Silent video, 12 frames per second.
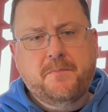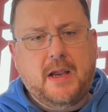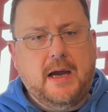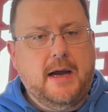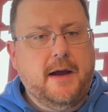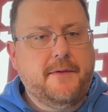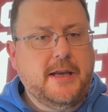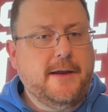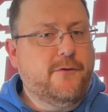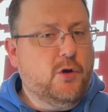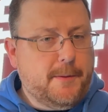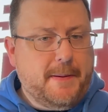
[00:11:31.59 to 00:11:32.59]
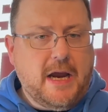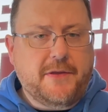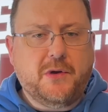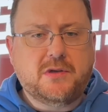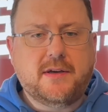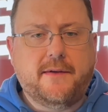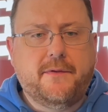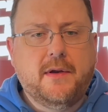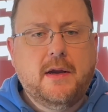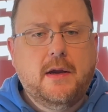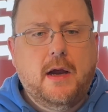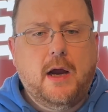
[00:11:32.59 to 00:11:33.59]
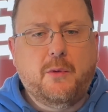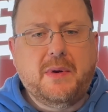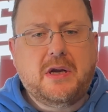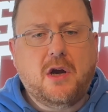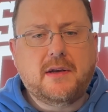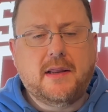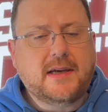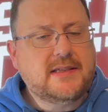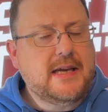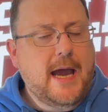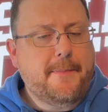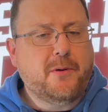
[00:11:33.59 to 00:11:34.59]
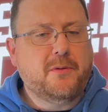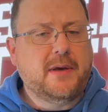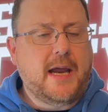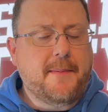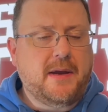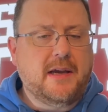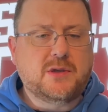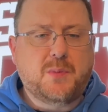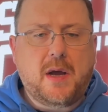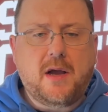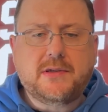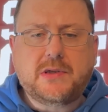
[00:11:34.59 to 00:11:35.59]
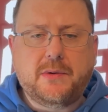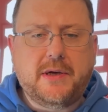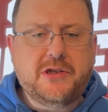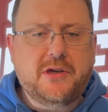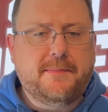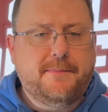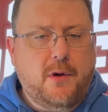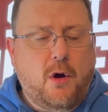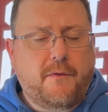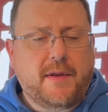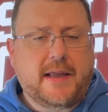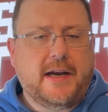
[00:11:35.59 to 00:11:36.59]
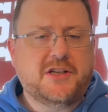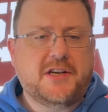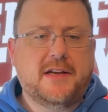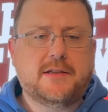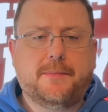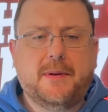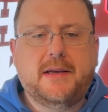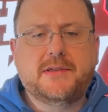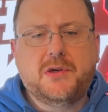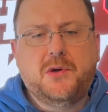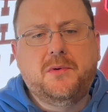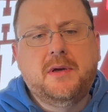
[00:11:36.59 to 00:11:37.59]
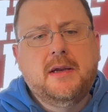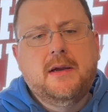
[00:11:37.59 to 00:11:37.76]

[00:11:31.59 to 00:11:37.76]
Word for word: Uh, the Florida Panthers have uh, recalled Alexi Emmy as well, so he should hopefully get a chance to play soon.